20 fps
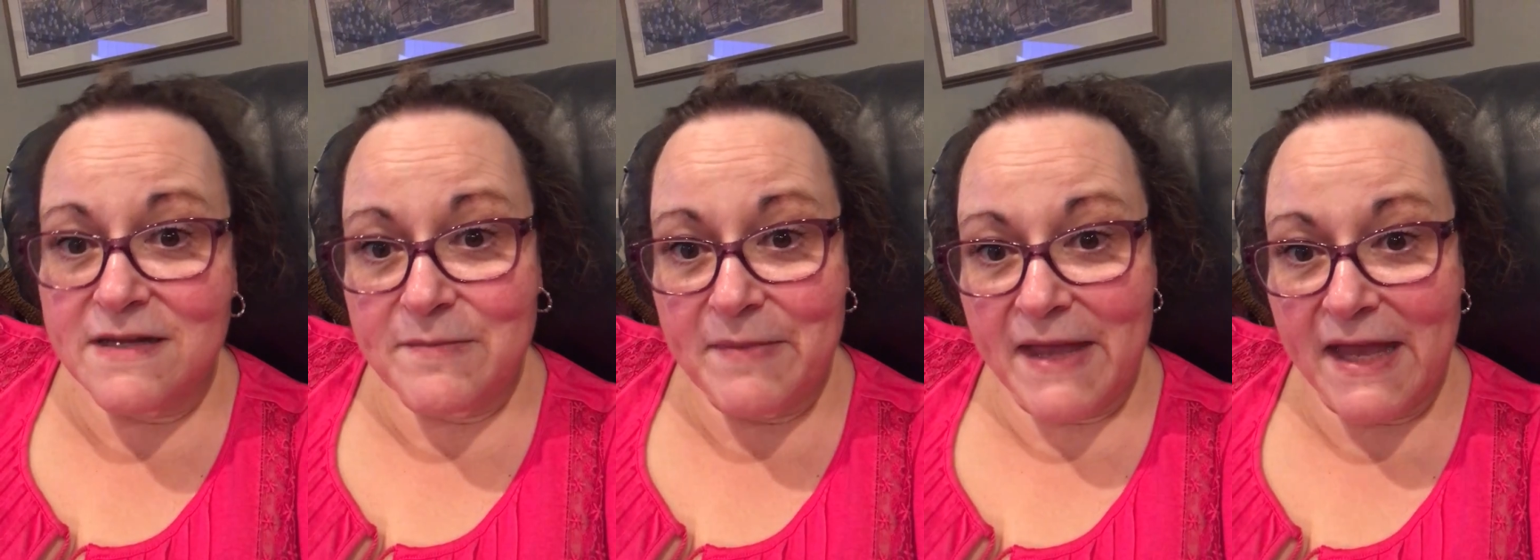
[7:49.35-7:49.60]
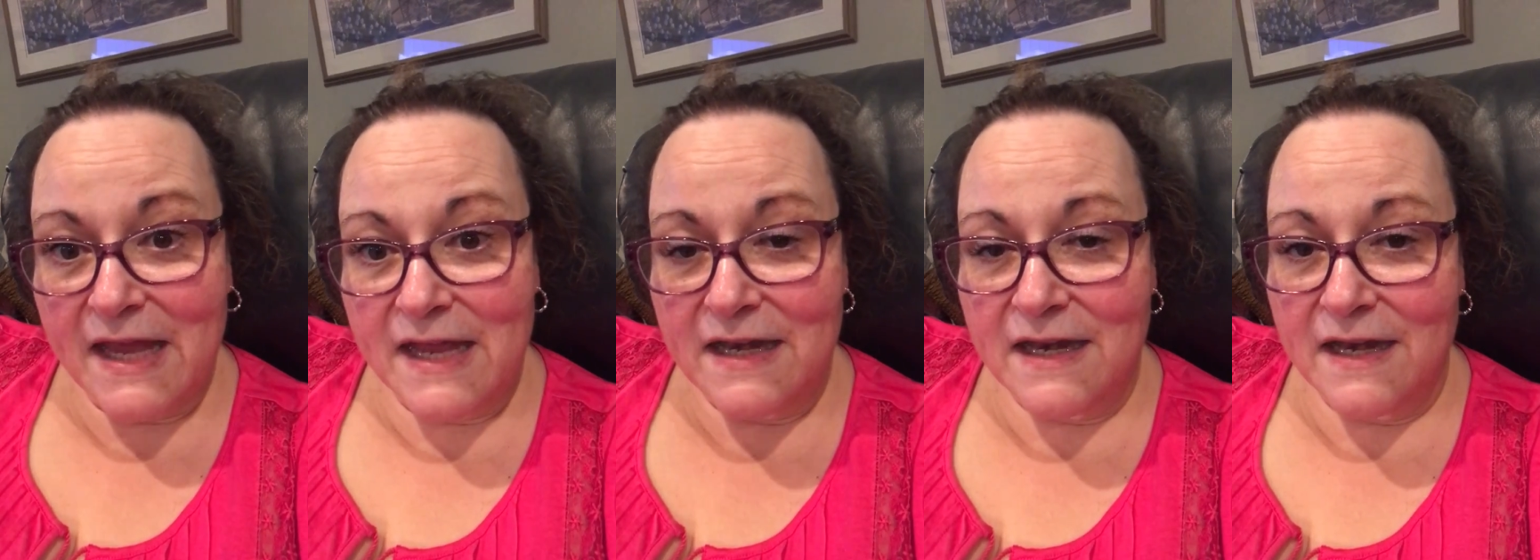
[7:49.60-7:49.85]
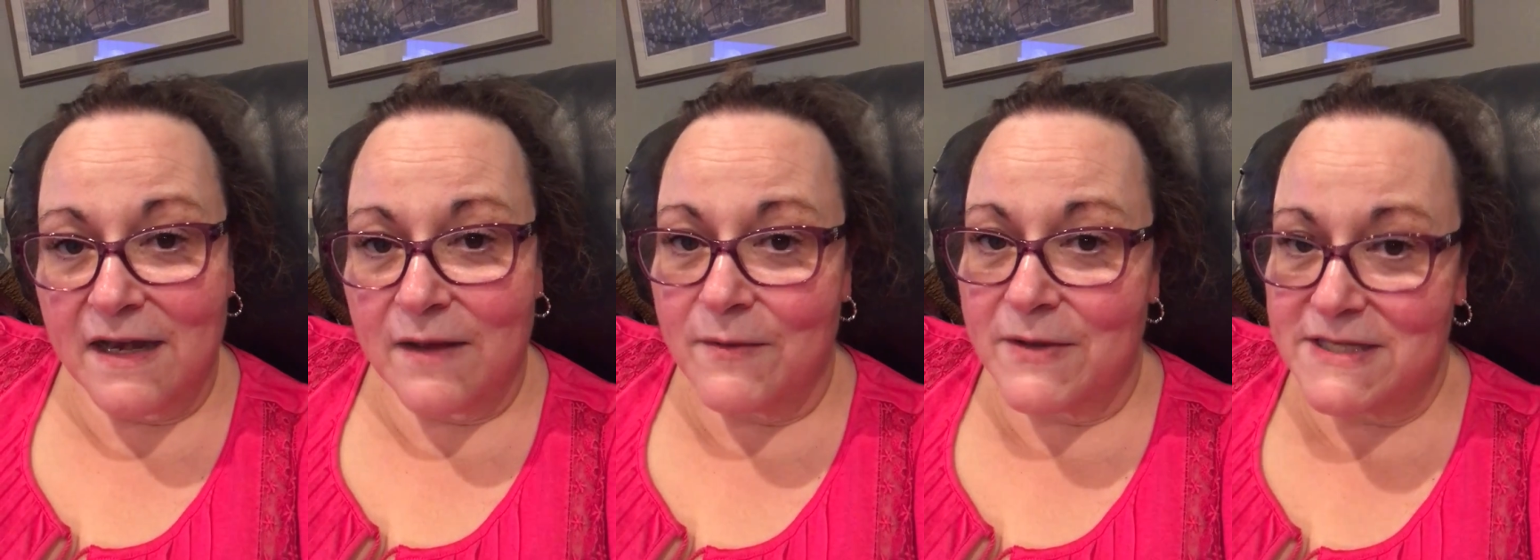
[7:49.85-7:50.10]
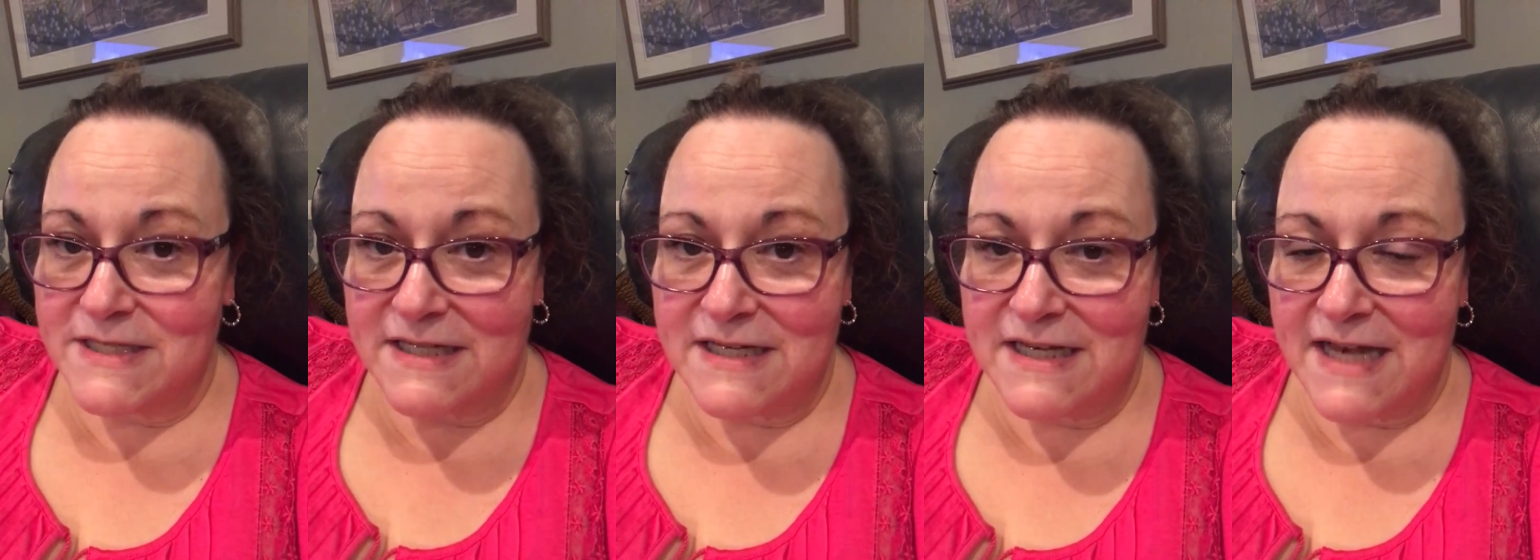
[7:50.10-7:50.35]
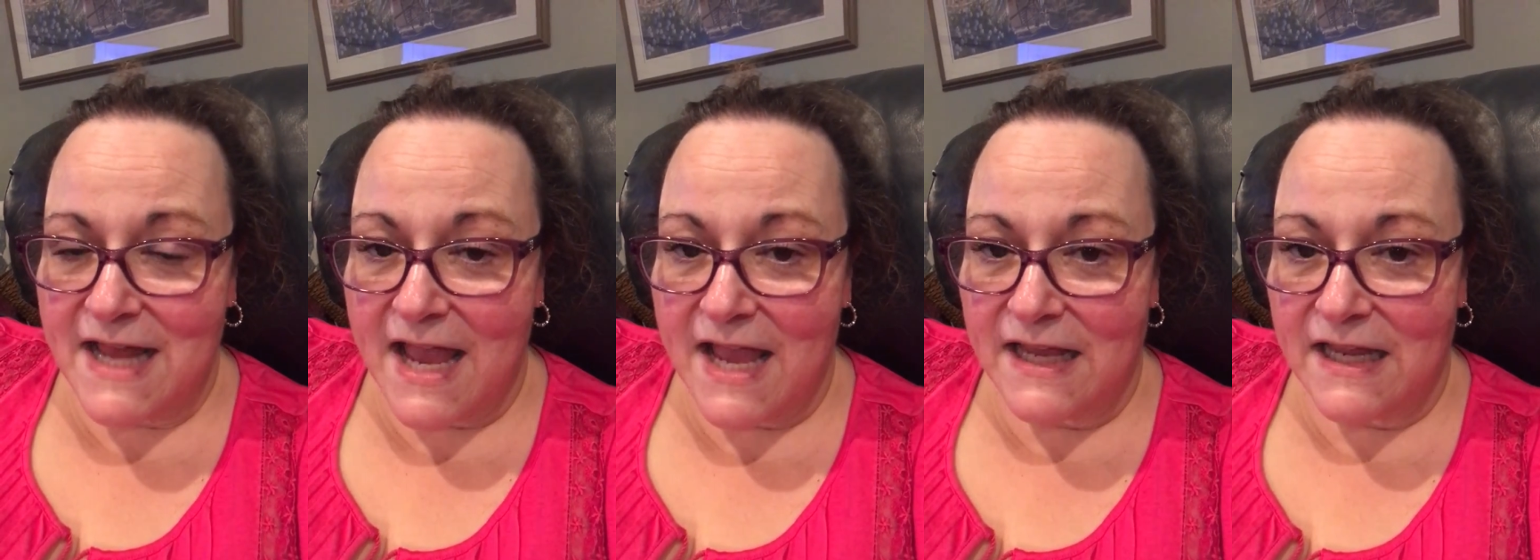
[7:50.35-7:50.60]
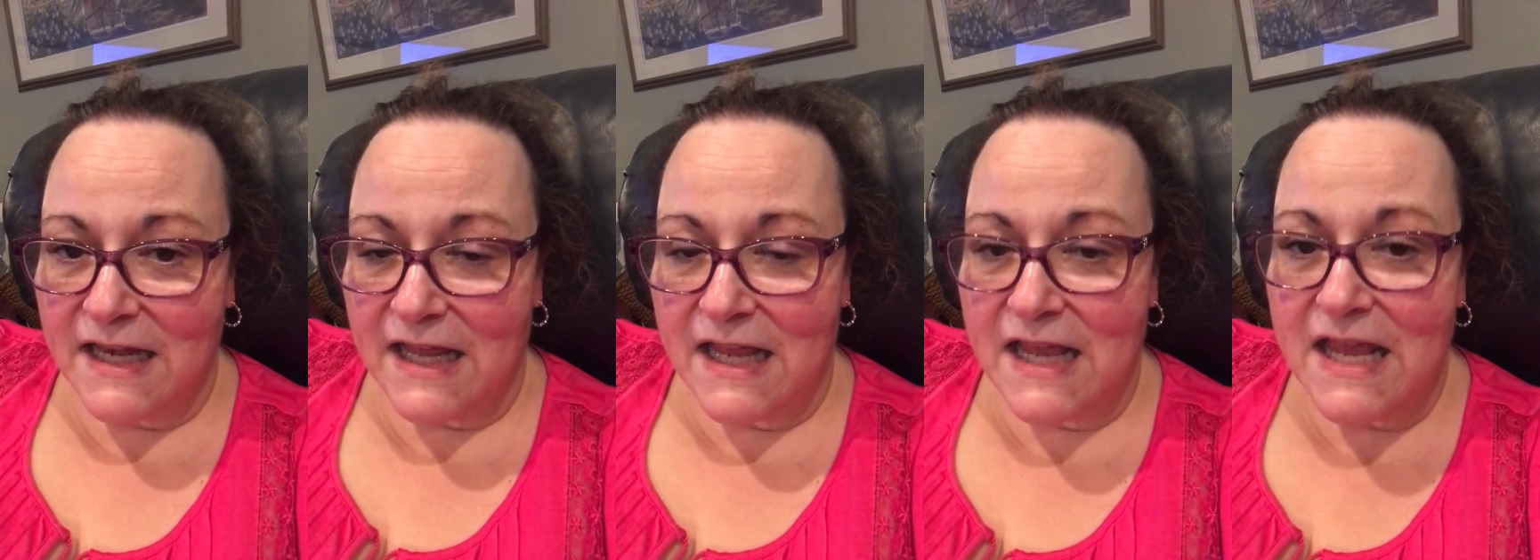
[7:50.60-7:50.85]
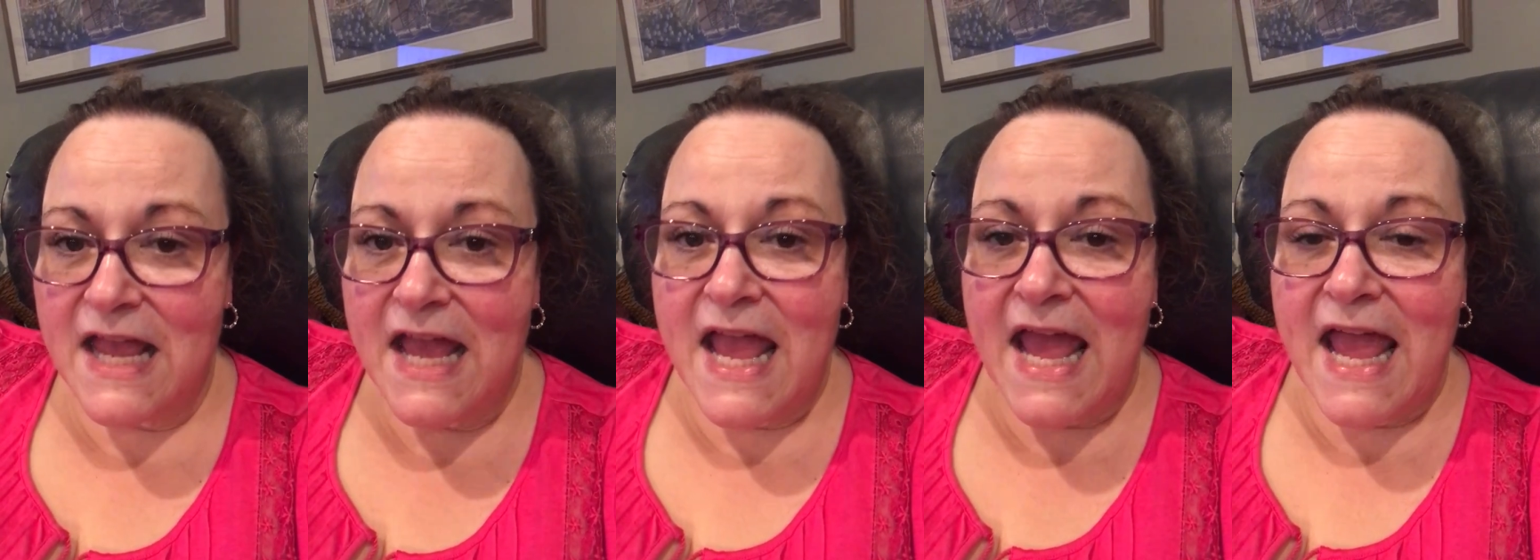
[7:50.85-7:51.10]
in pain, and I wasn't in agony,